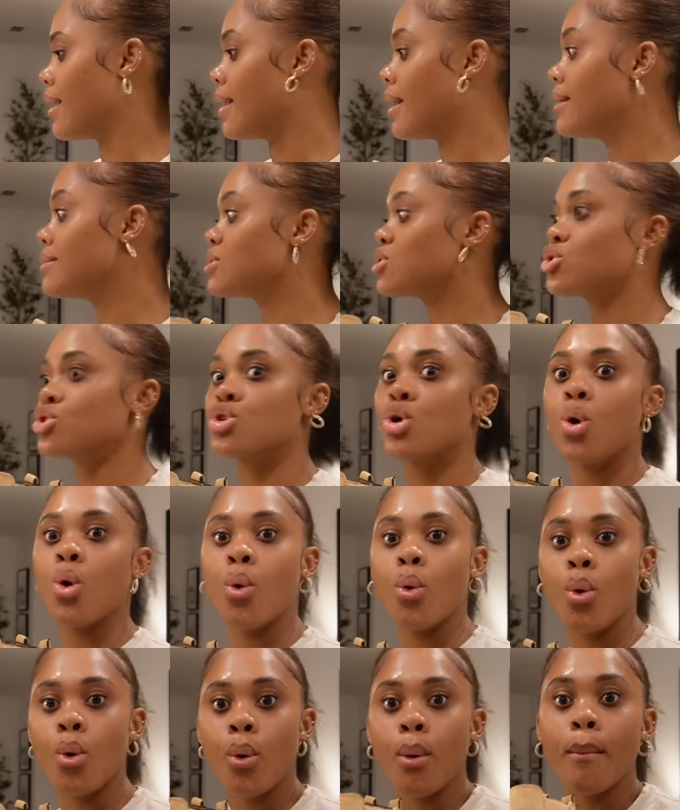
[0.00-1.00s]
it's
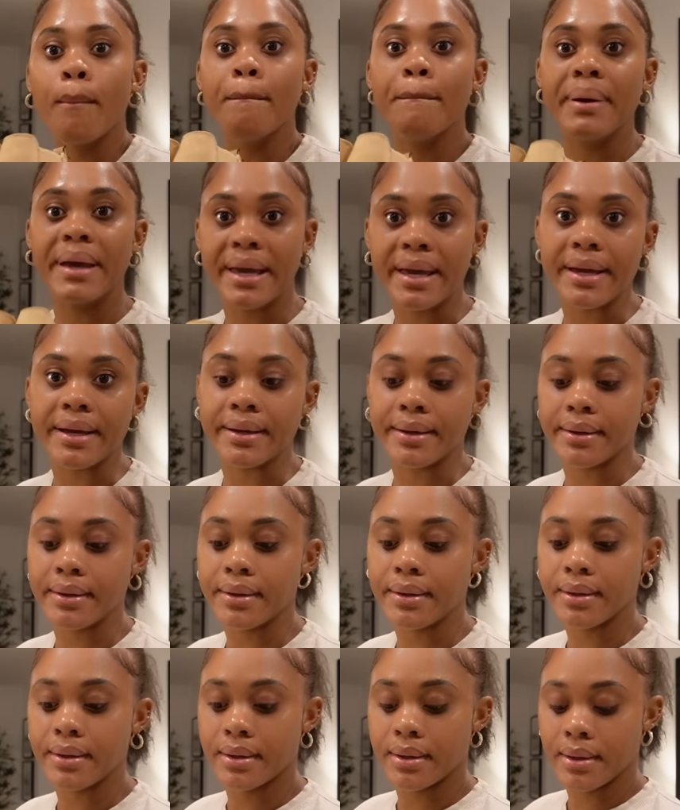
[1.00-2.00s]
so big.
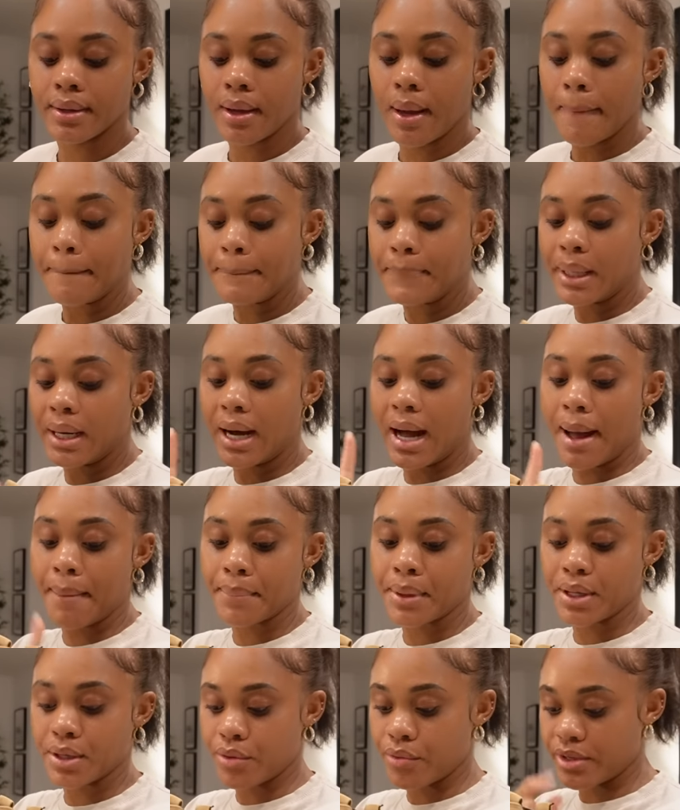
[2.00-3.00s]
But
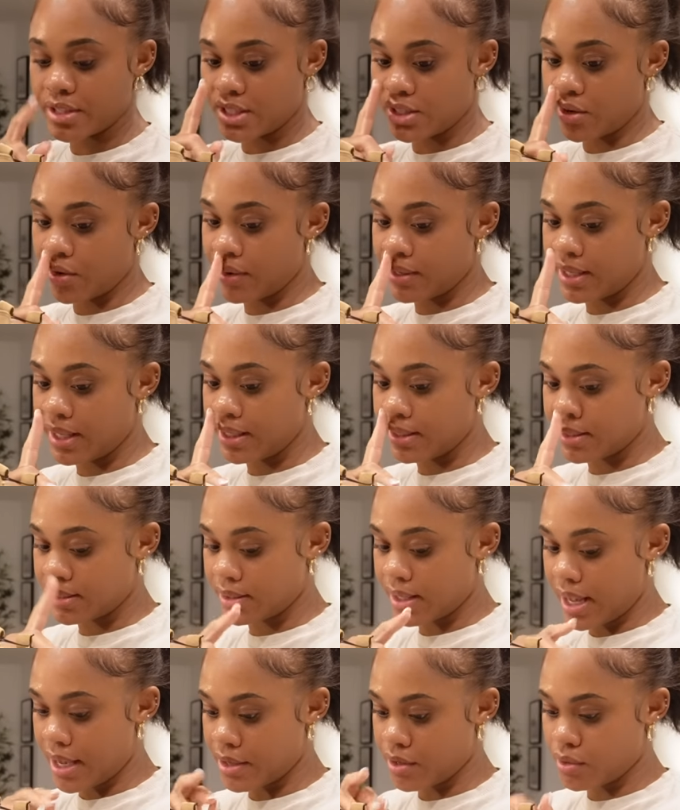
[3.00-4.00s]
I'm going to return it.
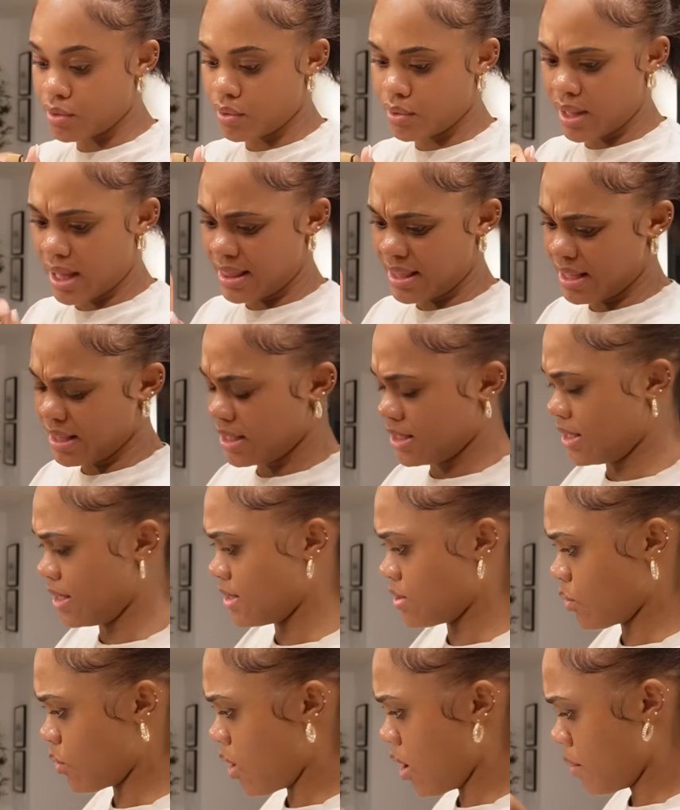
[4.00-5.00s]
And you know, I think this
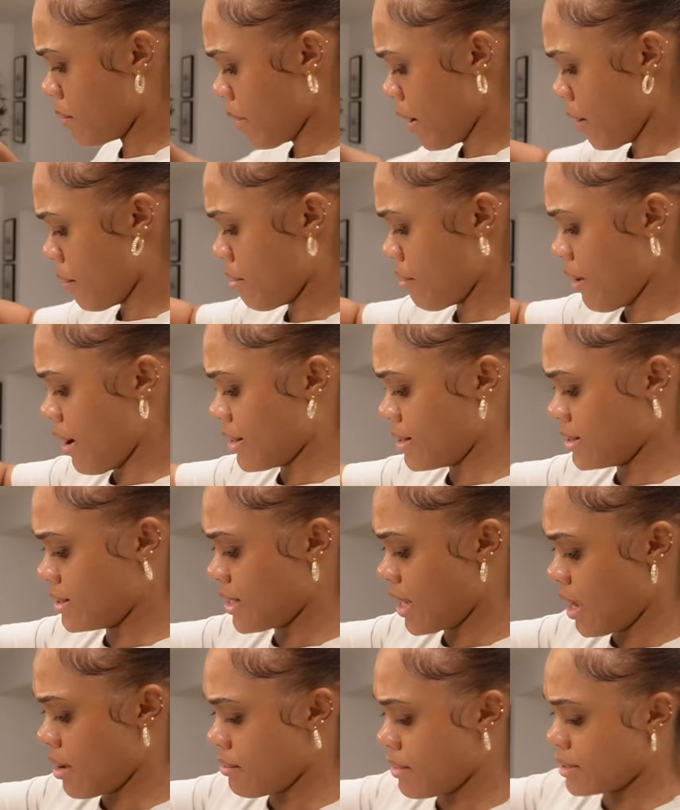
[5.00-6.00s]
is Walmart brand,
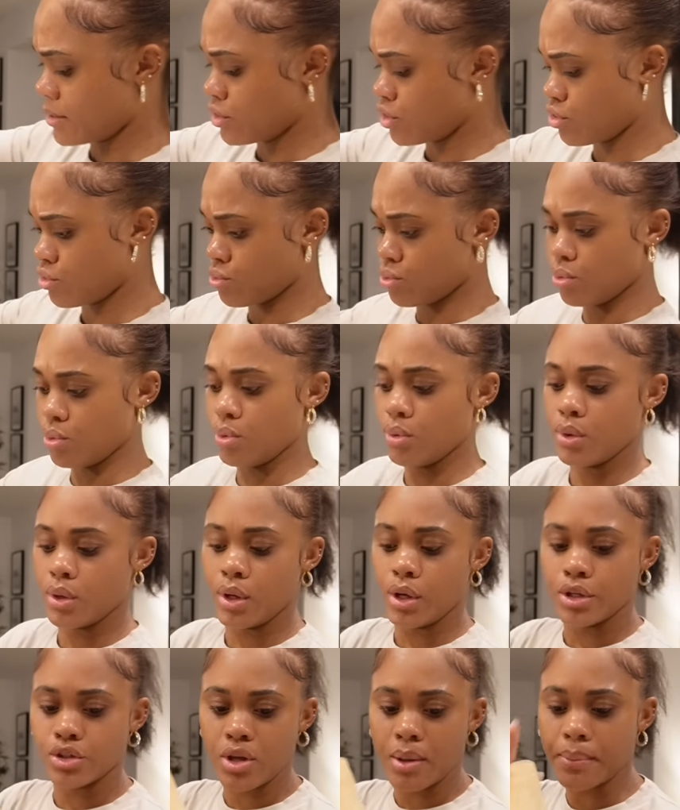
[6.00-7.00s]
Time and Tru.
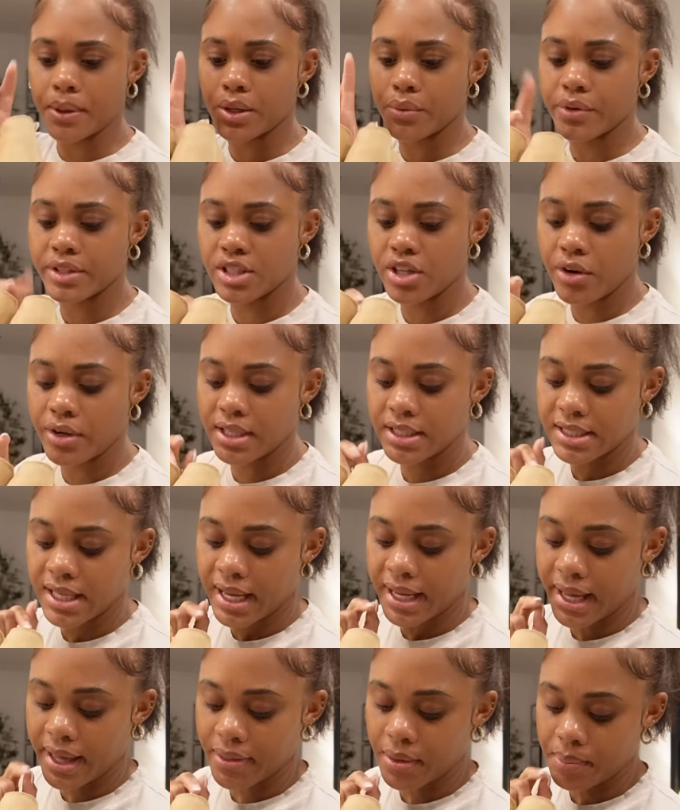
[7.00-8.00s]
So I'm going to return it
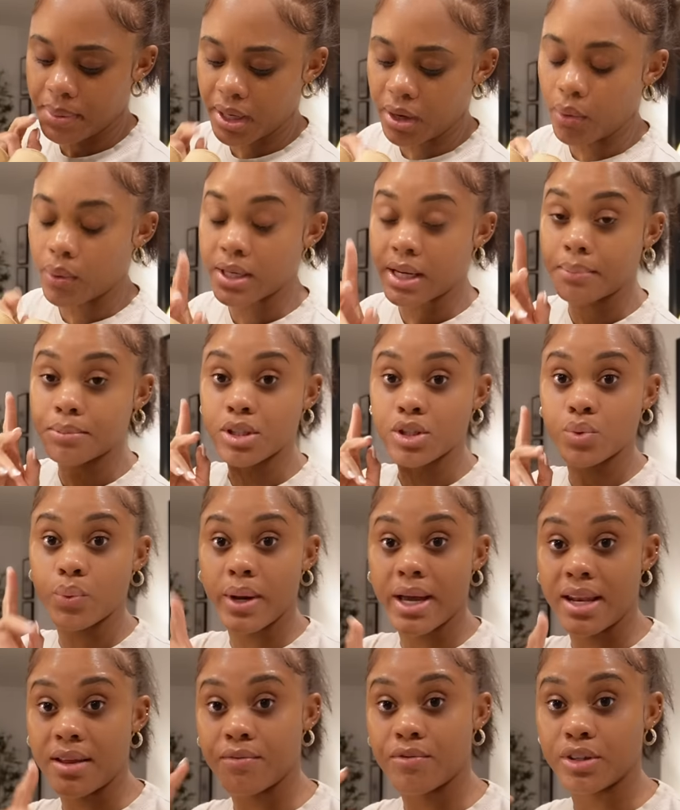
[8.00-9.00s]
and get the bigger one. I'm just
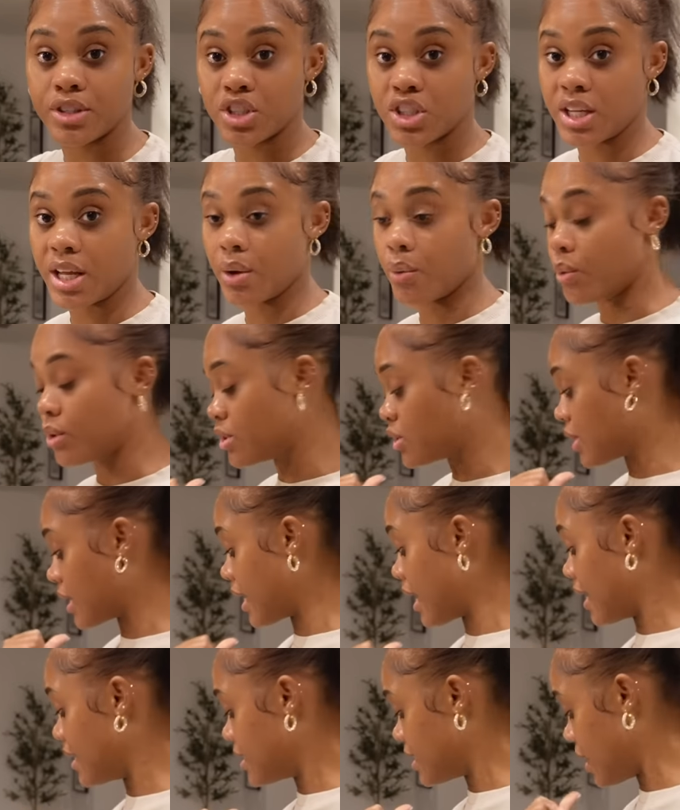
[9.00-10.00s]
waiting for Janae one to
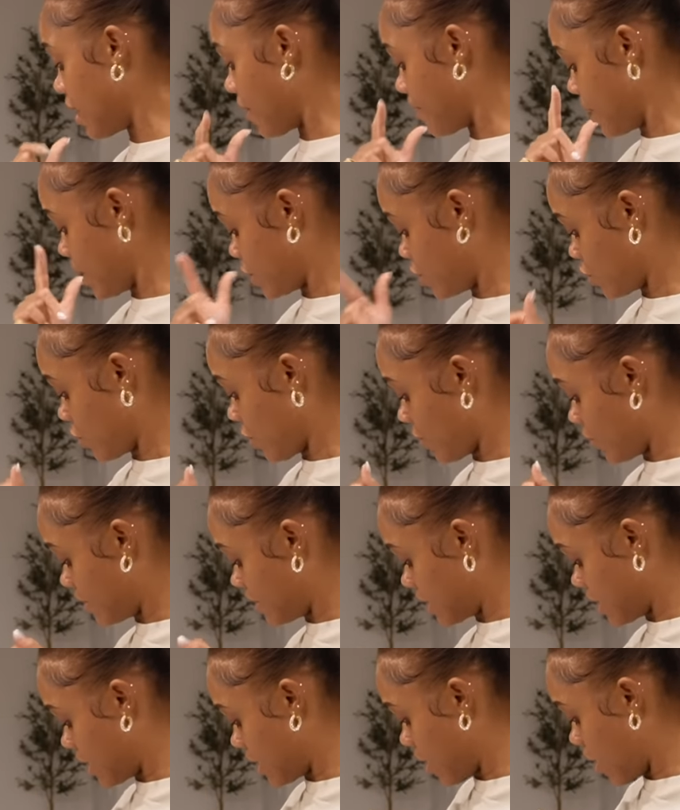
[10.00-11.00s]
get here. I'm not sure if
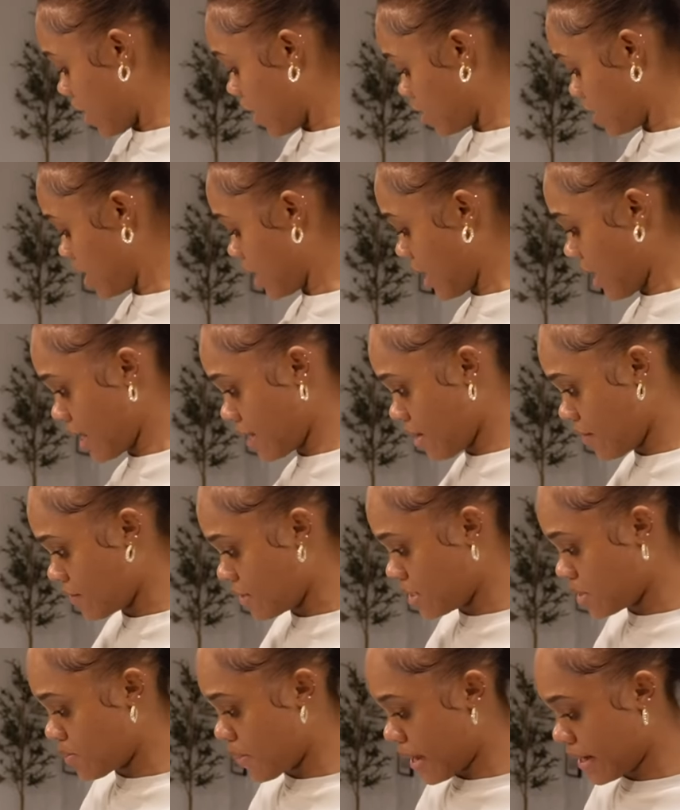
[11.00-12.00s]
it's in any of
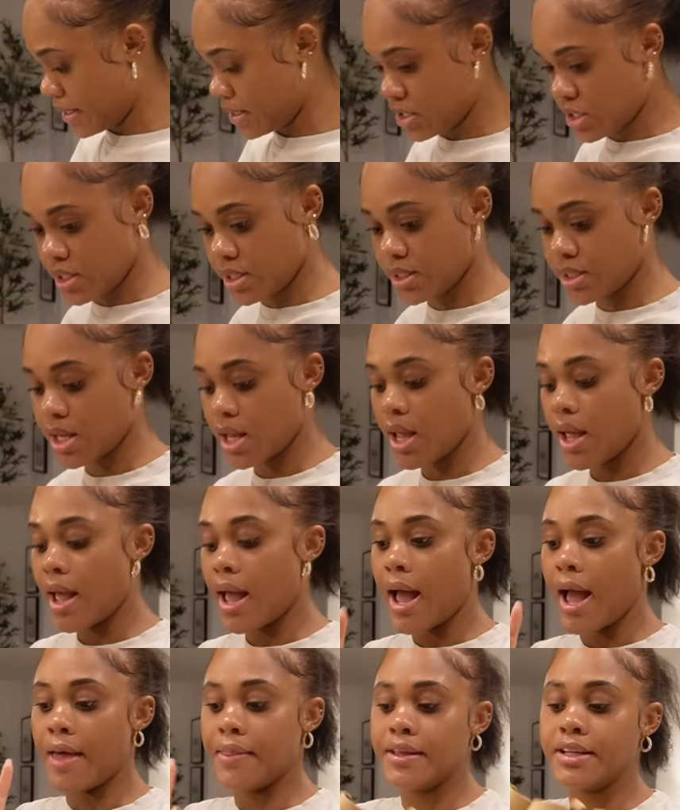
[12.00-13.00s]
these packages.
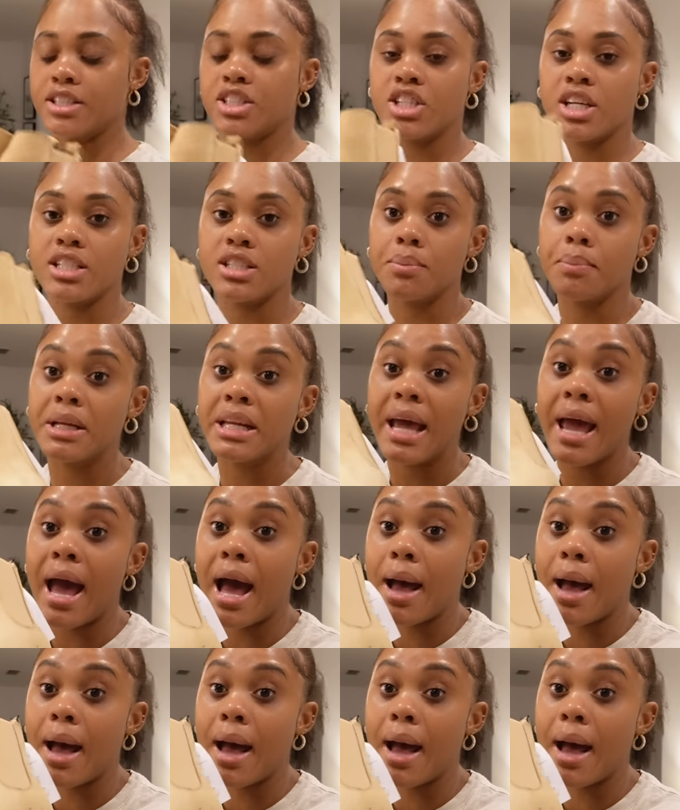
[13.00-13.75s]
And then change it. But I